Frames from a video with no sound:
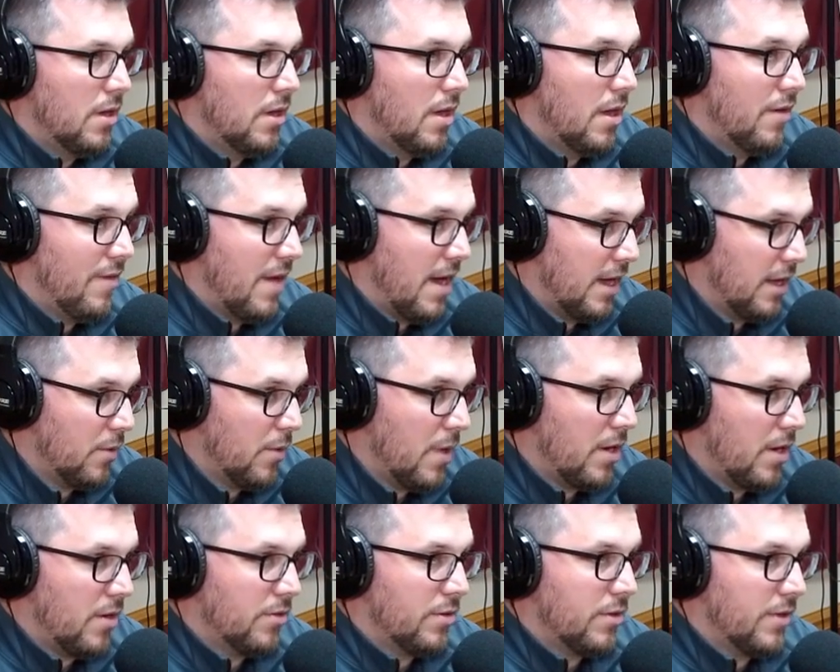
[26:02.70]

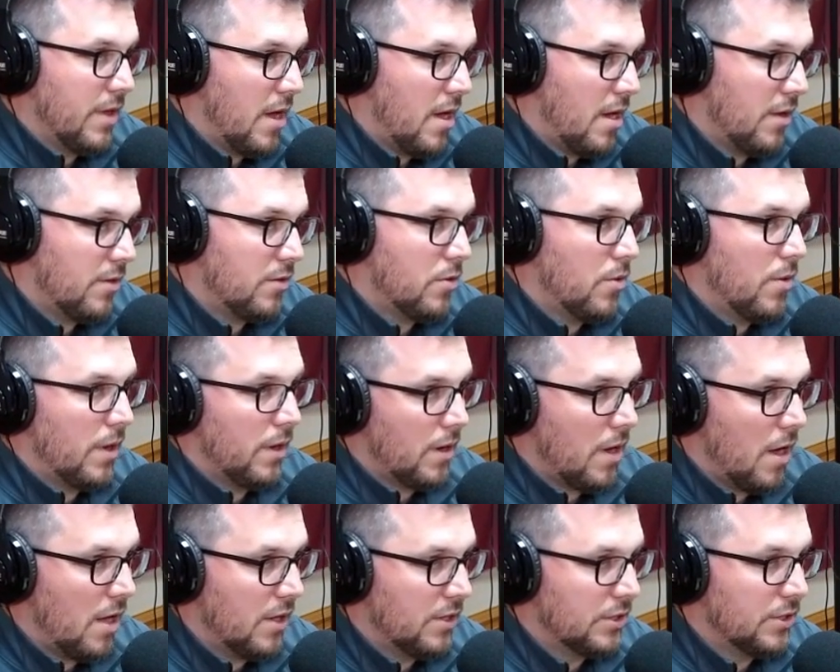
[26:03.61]
evaluators on the high school and the
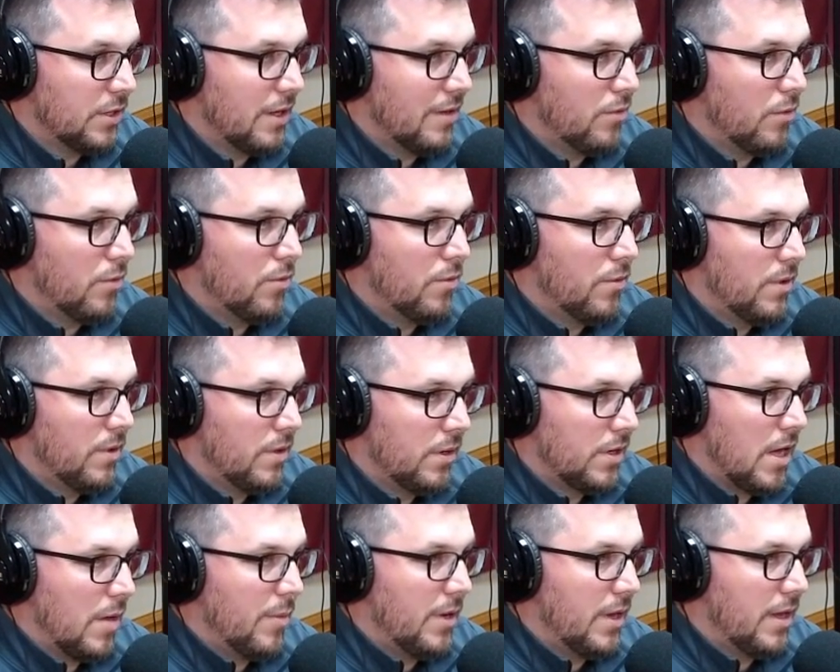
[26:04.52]
college level
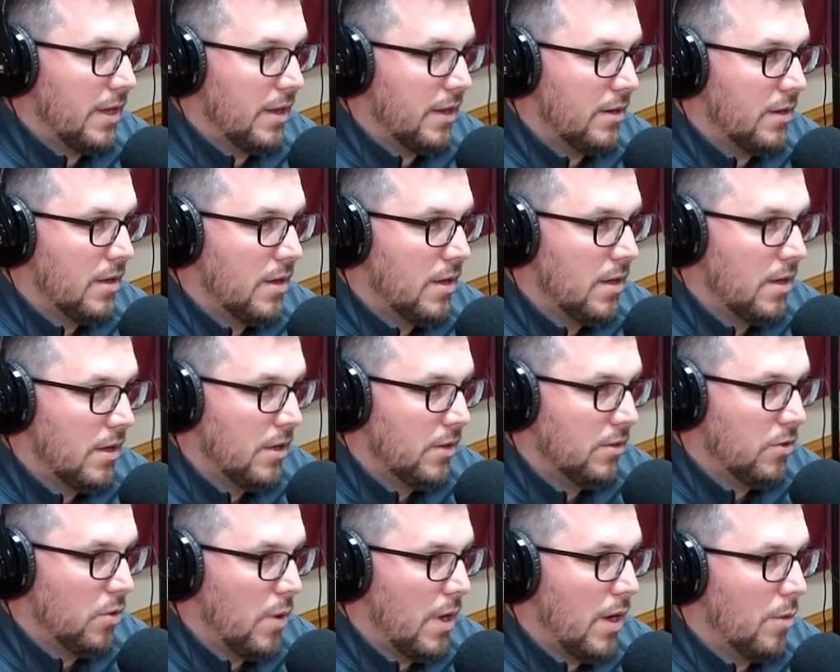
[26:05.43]
coming in
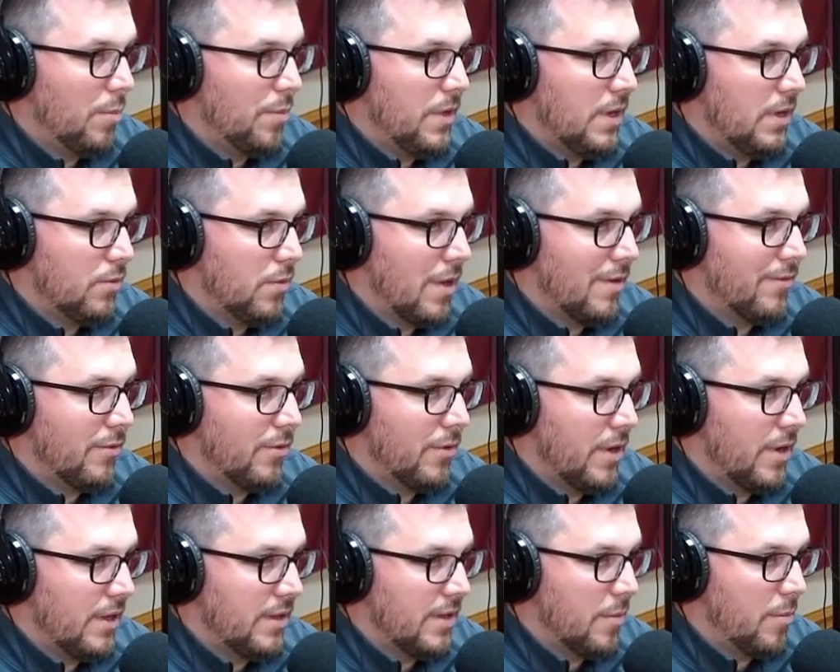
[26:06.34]
to help these
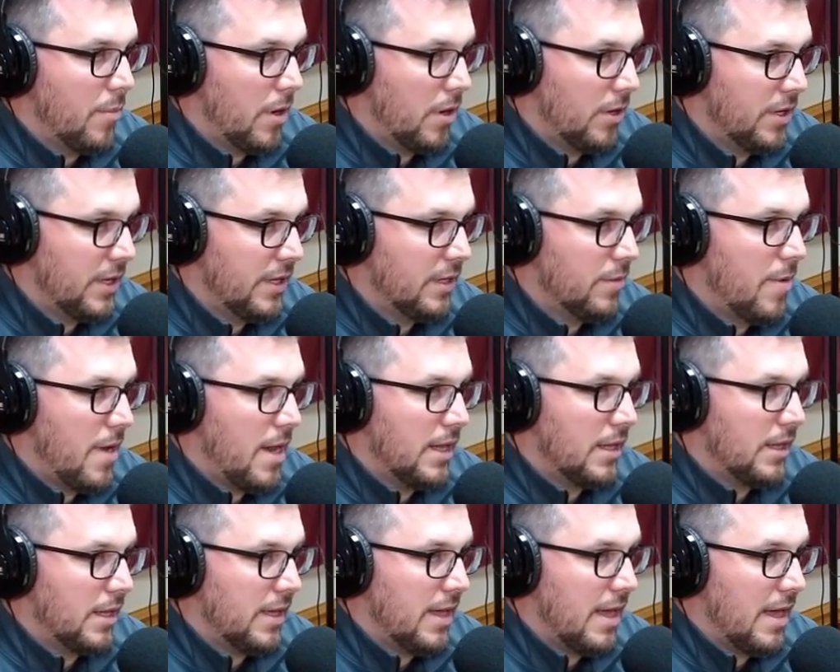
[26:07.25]
referees that are participating
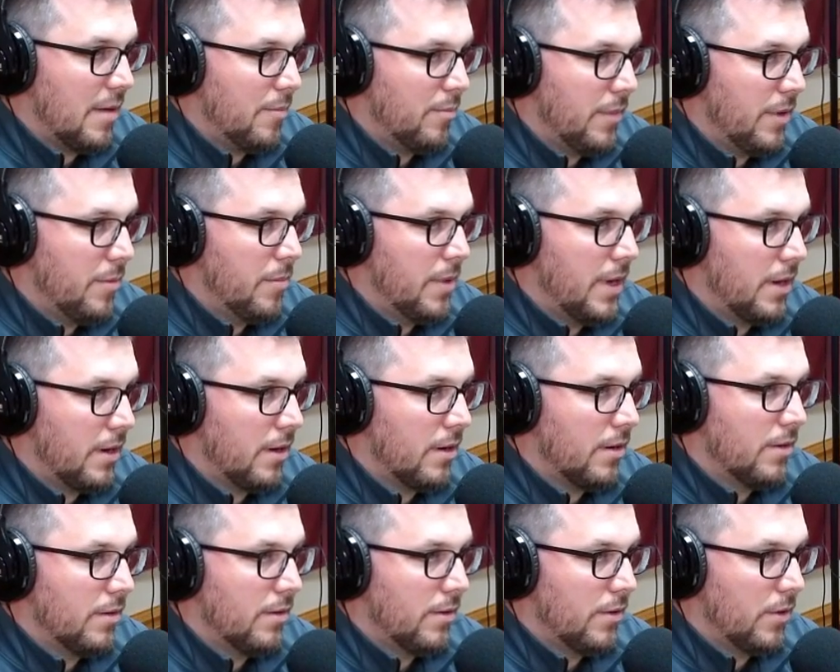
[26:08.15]
in the camp be better.
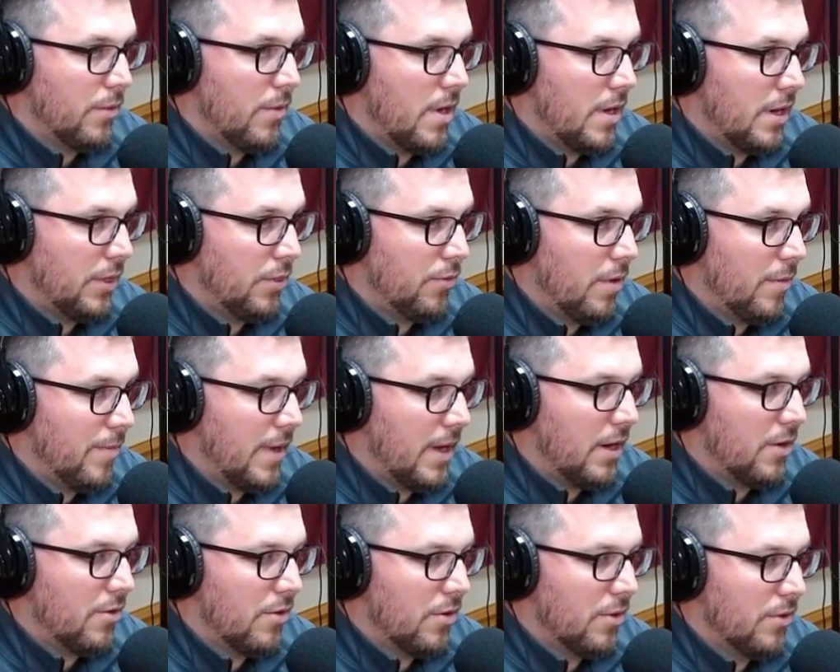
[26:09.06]
They're running 3-man
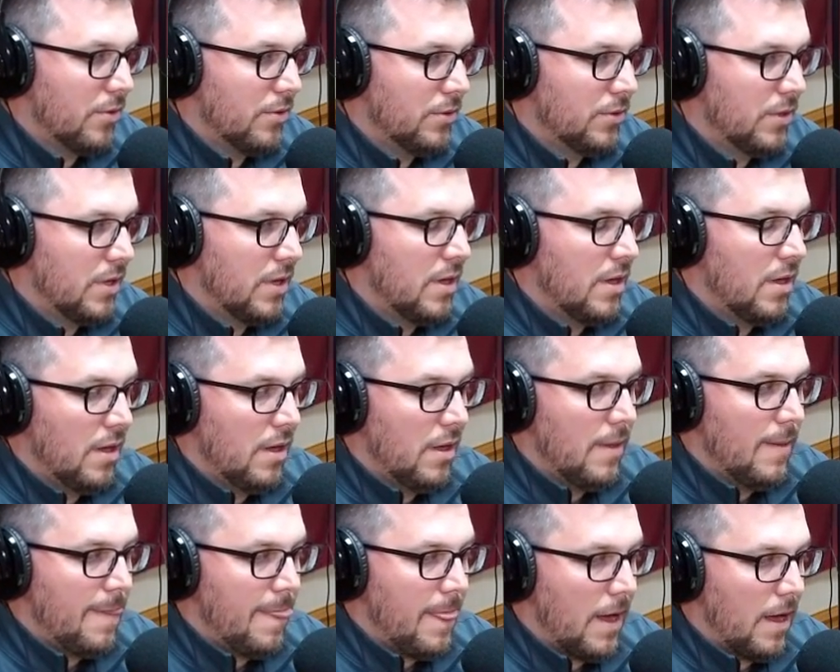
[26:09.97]
crews.
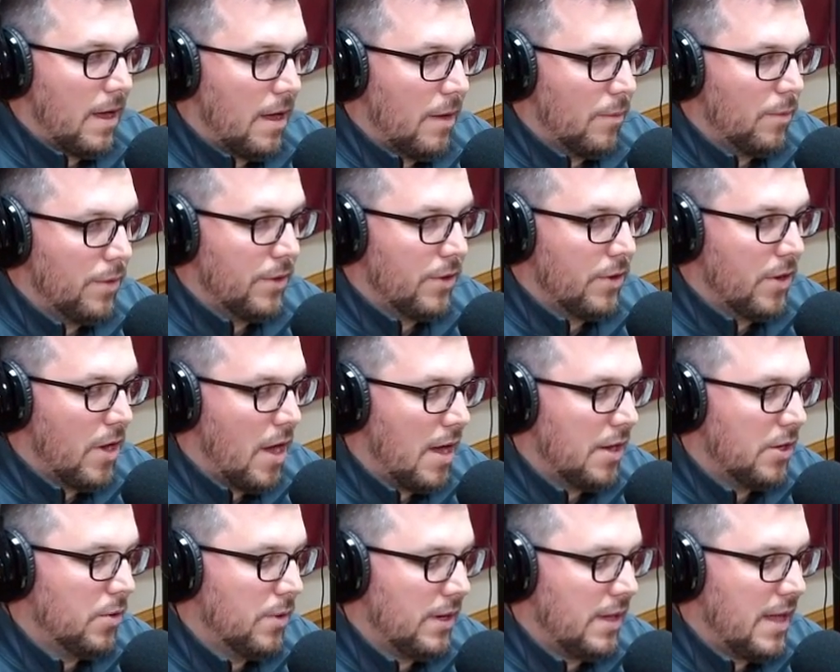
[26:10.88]
When they're not
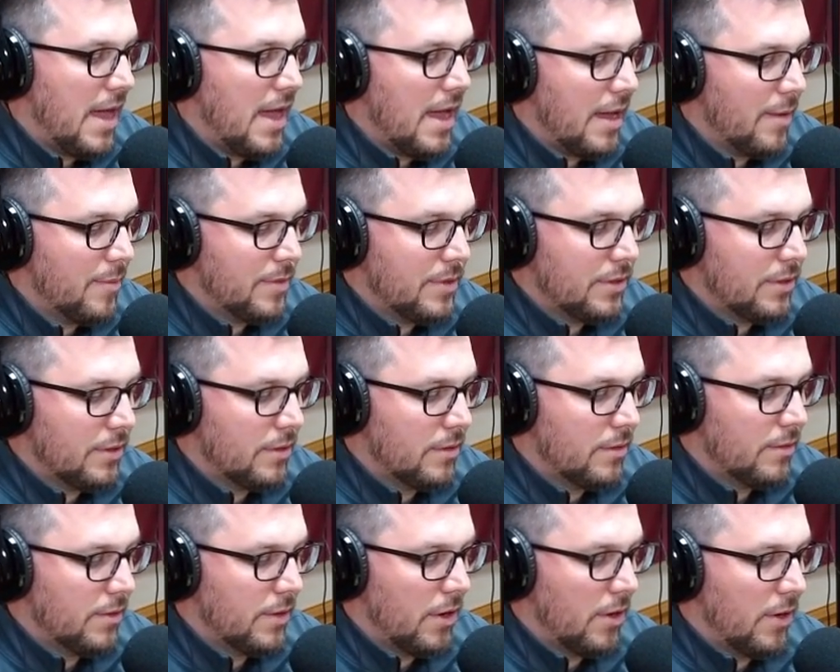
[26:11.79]
doing games,
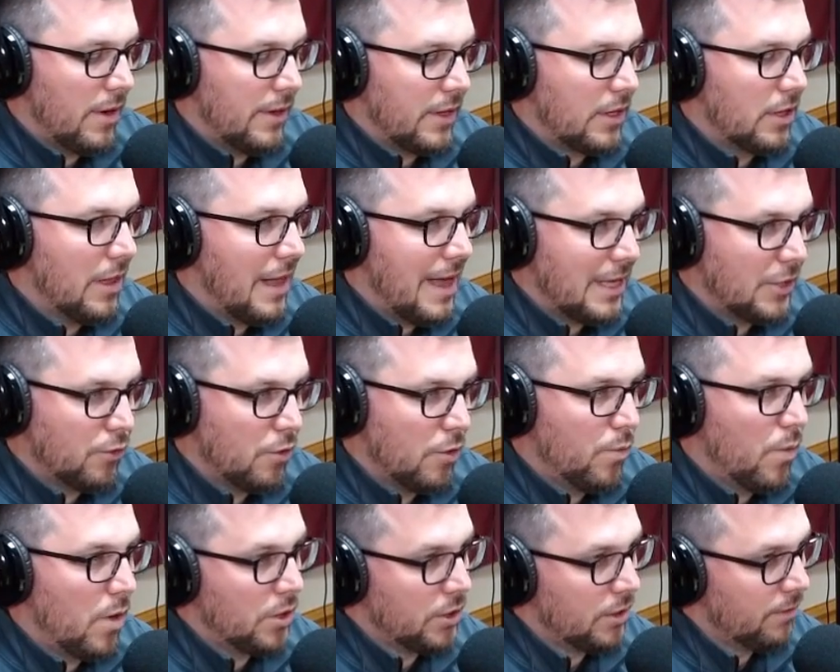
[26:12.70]
they're in the classroom
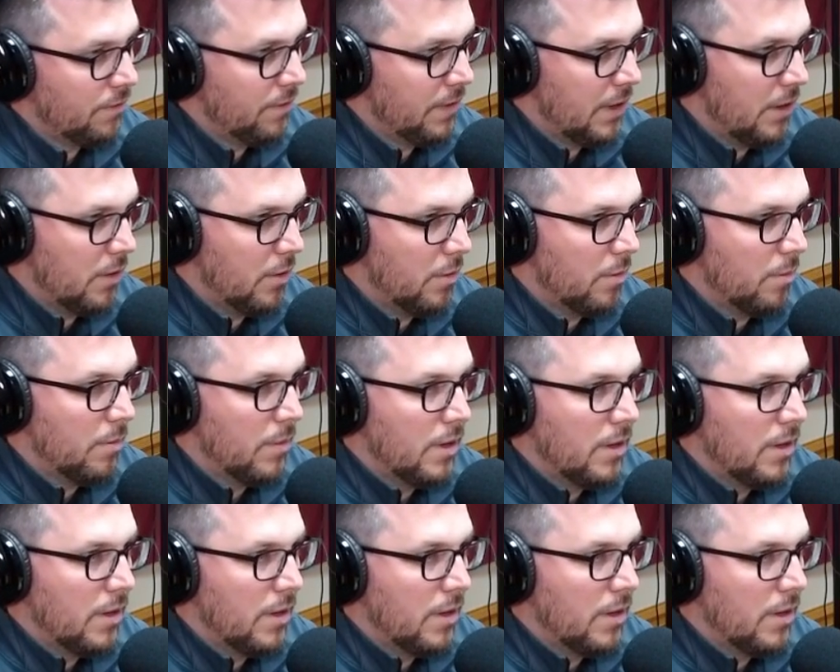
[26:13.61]
watching film,